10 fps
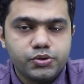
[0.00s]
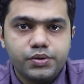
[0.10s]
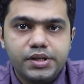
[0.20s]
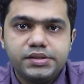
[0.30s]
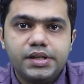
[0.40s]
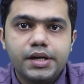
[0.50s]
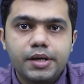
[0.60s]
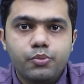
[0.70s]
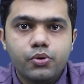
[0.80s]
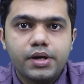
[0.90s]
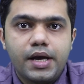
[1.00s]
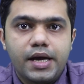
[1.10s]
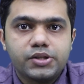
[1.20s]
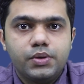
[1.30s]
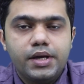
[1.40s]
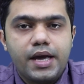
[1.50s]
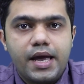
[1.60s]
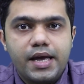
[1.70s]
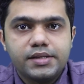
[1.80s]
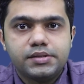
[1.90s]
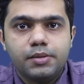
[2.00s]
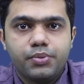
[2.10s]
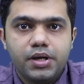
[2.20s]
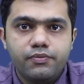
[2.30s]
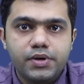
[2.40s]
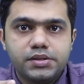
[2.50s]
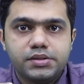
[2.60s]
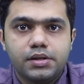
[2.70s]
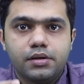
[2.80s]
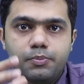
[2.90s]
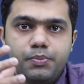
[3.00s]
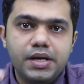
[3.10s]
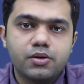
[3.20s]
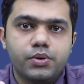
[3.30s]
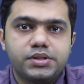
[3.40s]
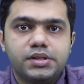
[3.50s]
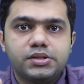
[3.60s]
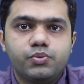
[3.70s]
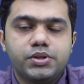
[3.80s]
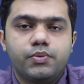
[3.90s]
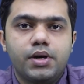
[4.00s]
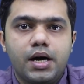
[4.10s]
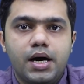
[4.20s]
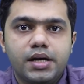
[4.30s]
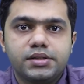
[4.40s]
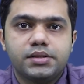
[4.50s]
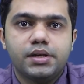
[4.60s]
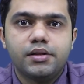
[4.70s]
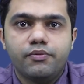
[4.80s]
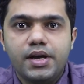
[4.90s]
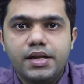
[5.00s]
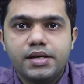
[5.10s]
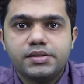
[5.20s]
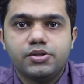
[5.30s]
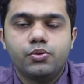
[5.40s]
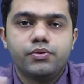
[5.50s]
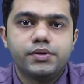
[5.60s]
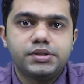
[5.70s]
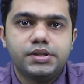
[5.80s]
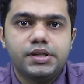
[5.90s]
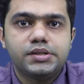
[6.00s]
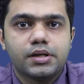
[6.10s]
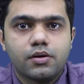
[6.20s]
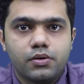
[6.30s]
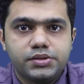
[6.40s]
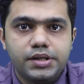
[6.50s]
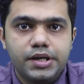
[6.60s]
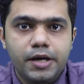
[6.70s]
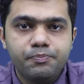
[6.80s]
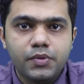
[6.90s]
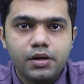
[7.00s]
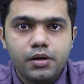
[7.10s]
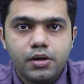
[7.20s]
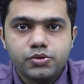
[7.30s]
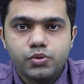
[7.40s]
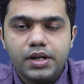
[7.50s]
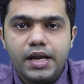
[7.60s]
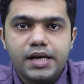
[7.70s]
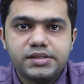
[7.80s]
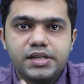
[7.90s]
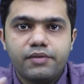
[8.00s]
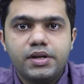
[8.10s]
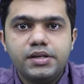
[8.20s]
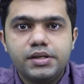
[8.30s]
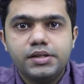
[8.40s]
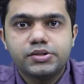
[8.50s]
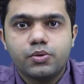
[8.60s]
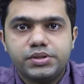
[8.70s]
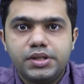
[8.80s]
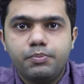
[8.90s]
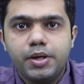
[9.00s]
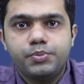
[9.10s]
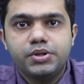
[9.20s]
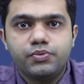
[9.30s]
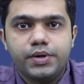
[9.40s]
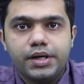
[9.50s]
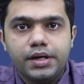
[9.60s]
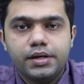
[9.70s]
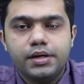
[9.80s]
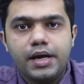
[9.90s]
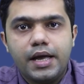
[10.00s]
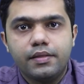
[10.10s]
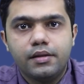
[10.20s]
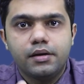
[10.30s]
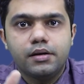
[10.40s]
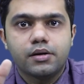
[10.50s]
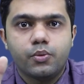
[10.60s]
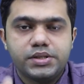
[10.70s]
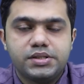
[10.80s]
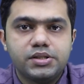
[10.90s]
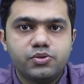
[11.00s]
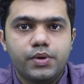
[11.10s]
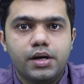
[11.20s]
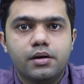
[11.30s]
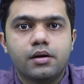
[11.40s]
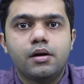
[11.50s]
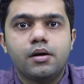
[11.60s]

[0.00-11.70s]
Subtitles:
So this theory book actually has the previous repeat questions which were asked in the various universities across India. So the last 7 years, question papers were taken and the questions were